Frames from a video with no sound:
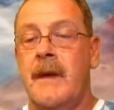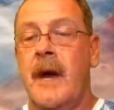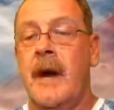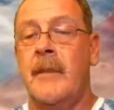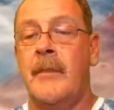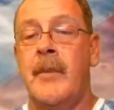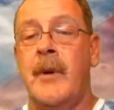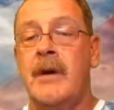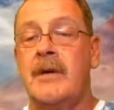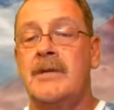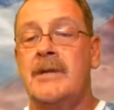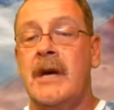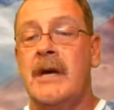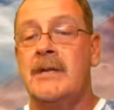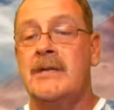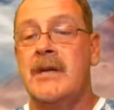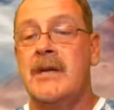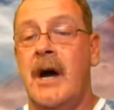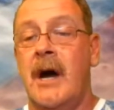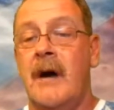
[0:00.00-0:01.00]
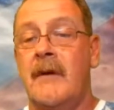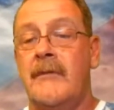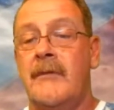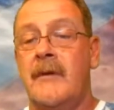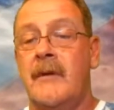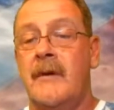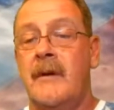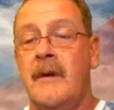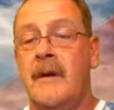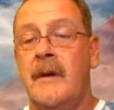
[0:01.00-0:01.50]
I appreciate your
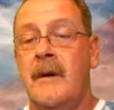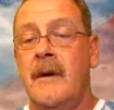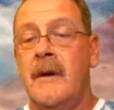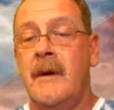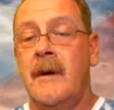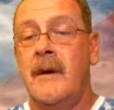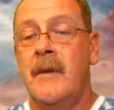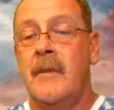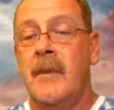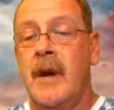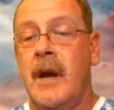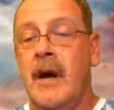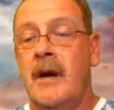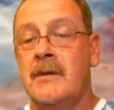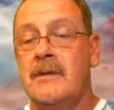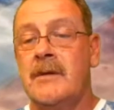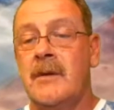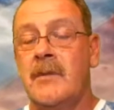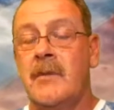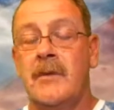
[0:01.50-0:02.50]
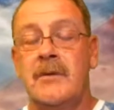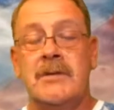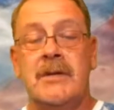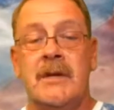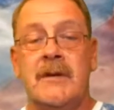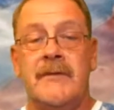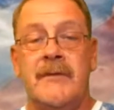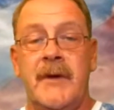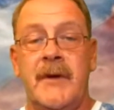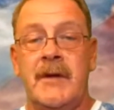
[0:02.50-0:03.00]
offer, but I also want you
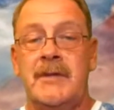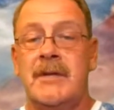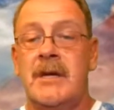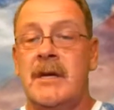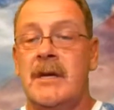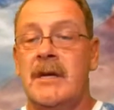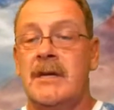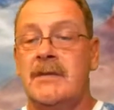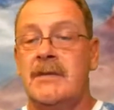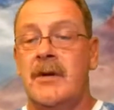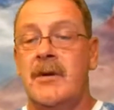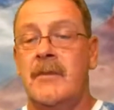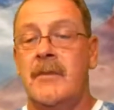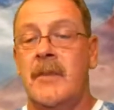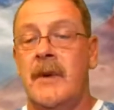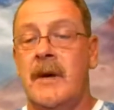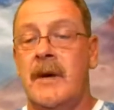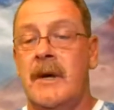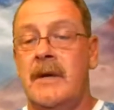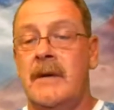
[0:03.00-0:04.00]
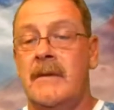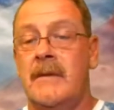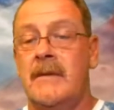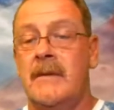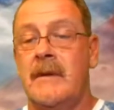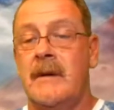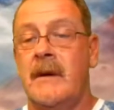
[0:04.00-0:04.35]
to fish at it too, buddy.